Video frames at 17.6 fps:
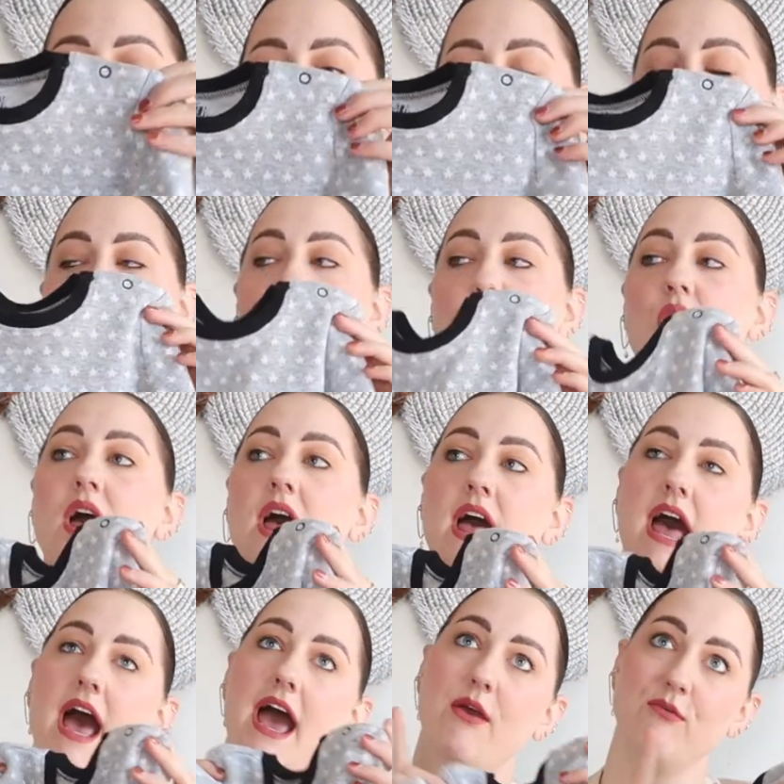So
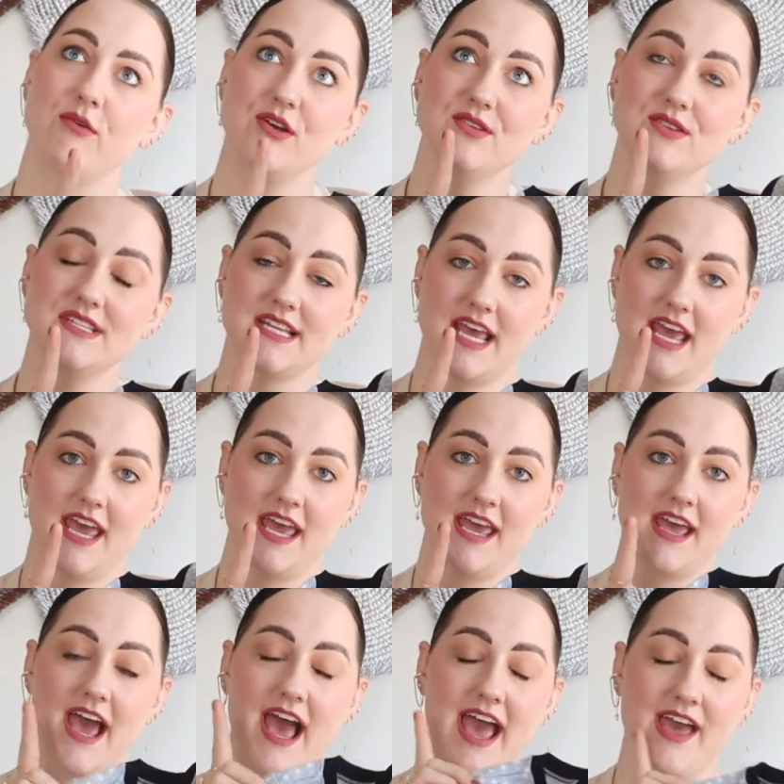I will
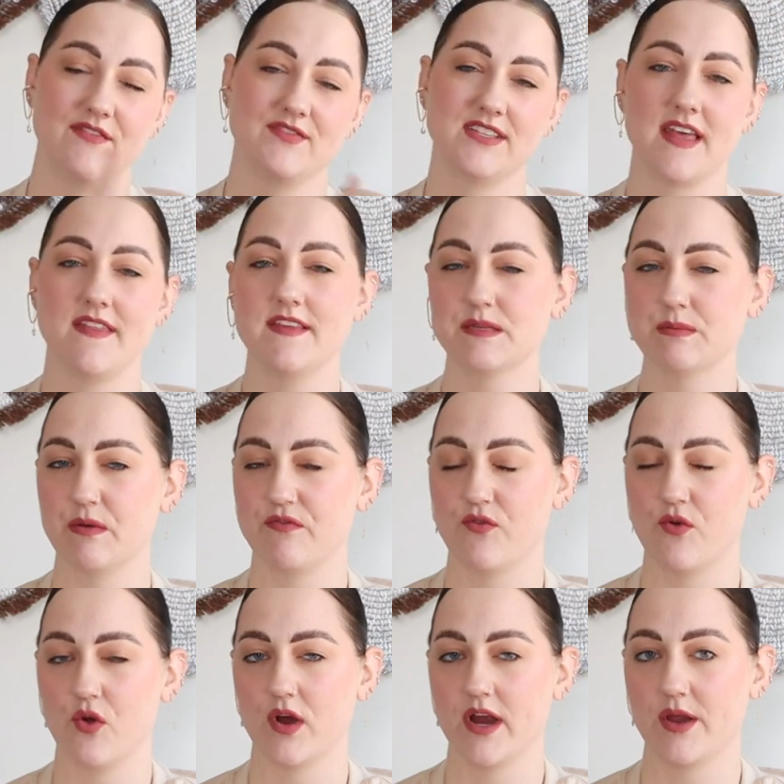say, I have said this
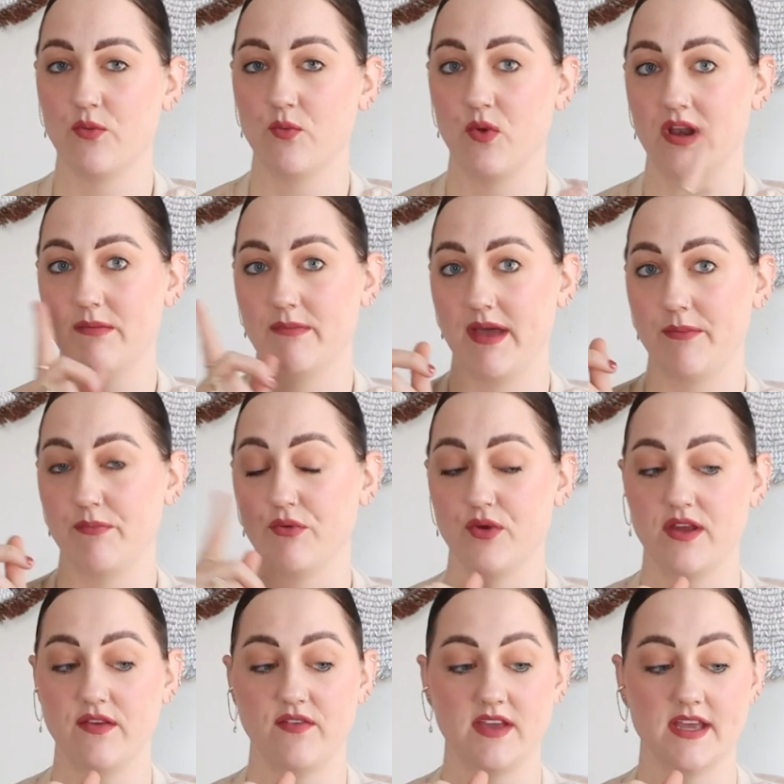before in one of my
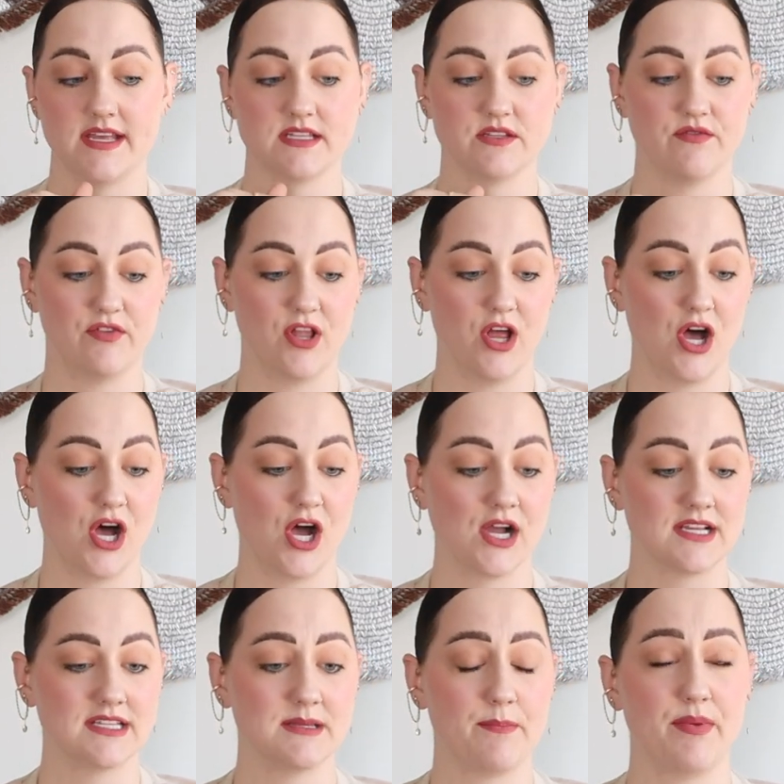previous
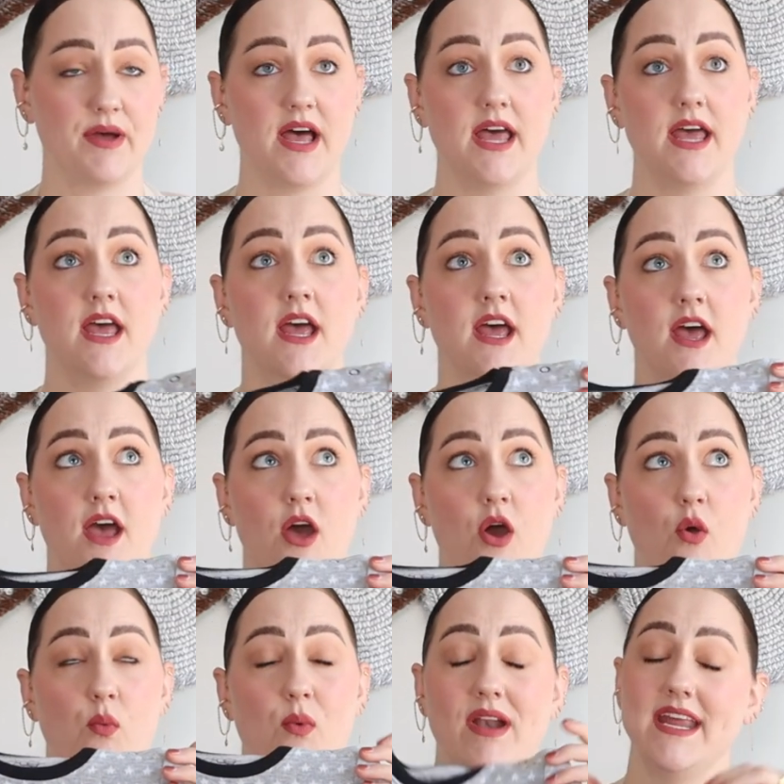vlogs, but
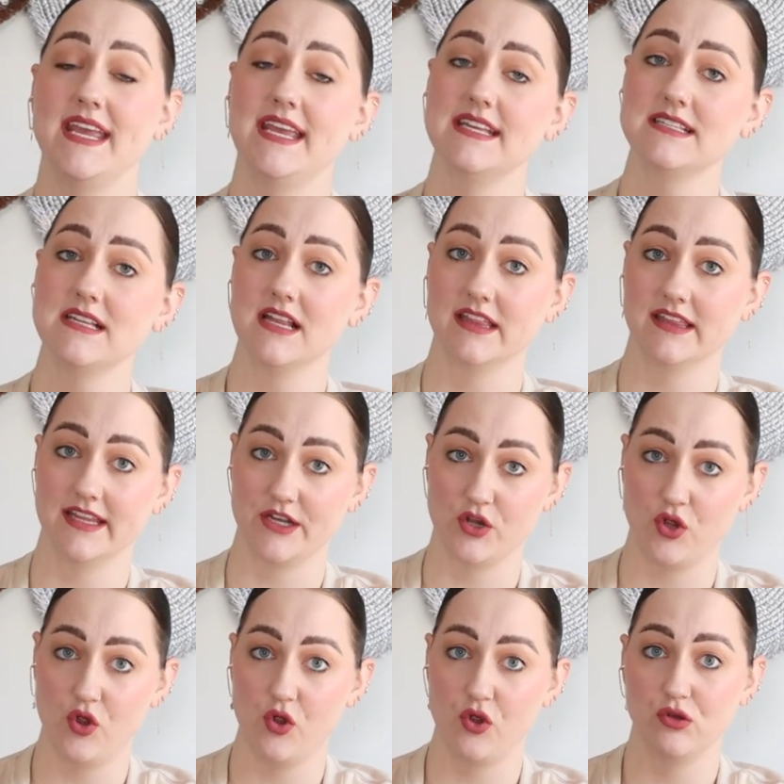when he's a
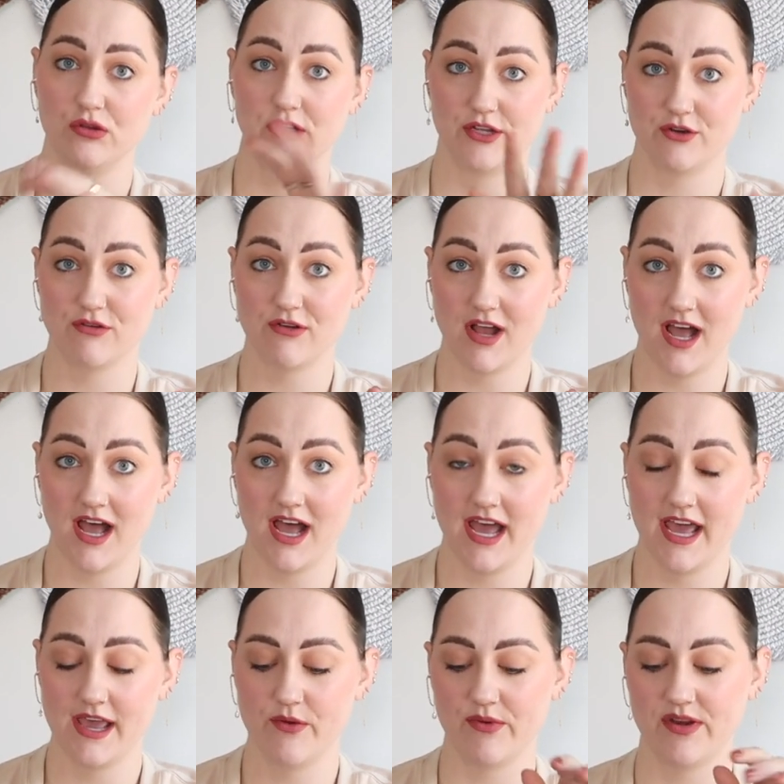little, little
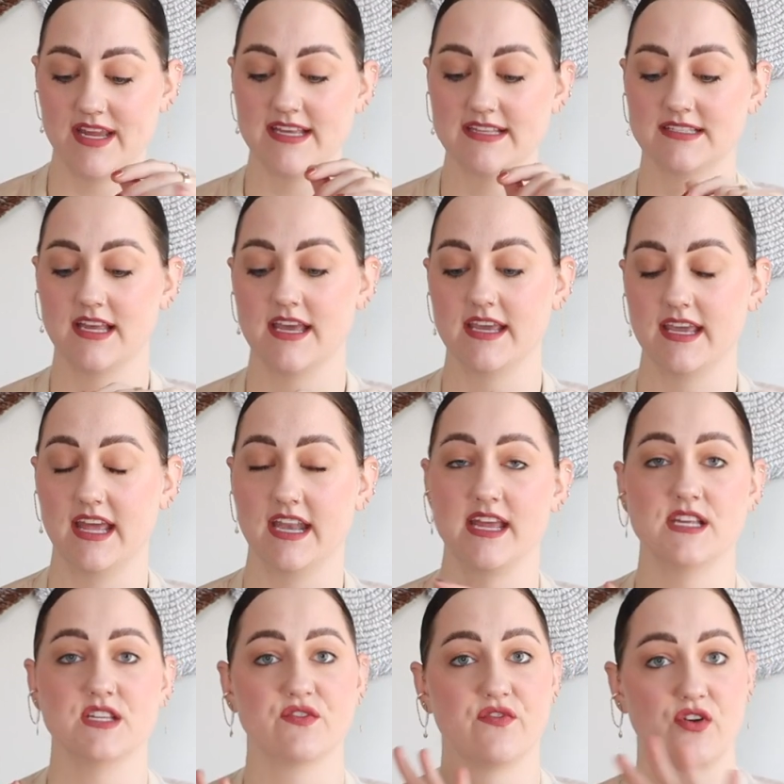guy, when he's like in
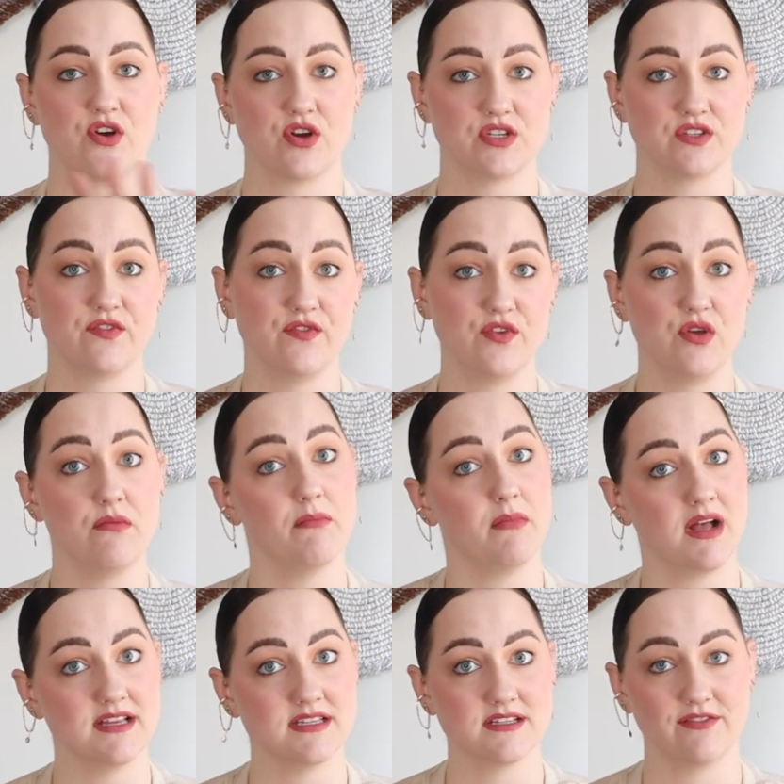his first few
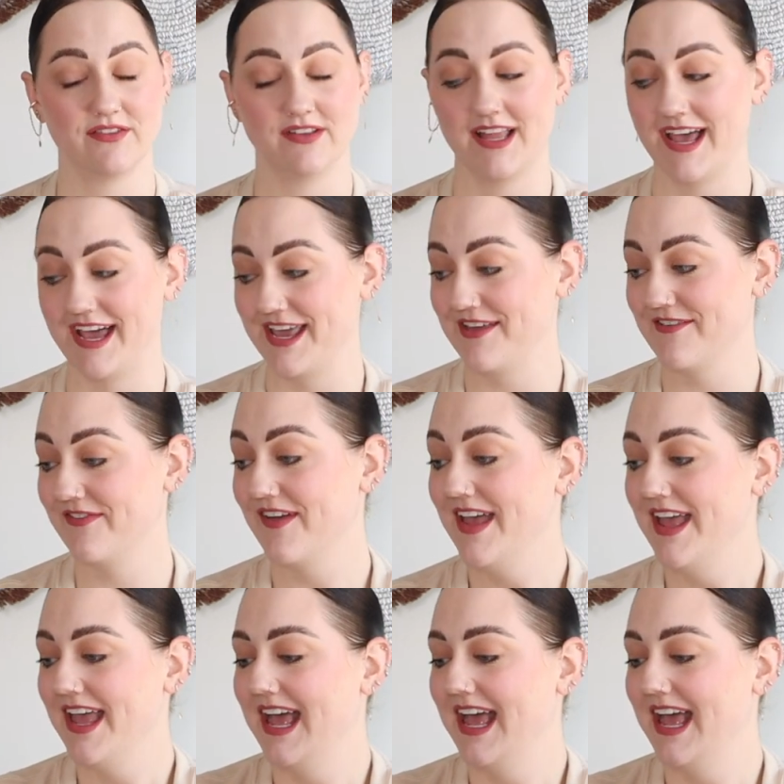months of life,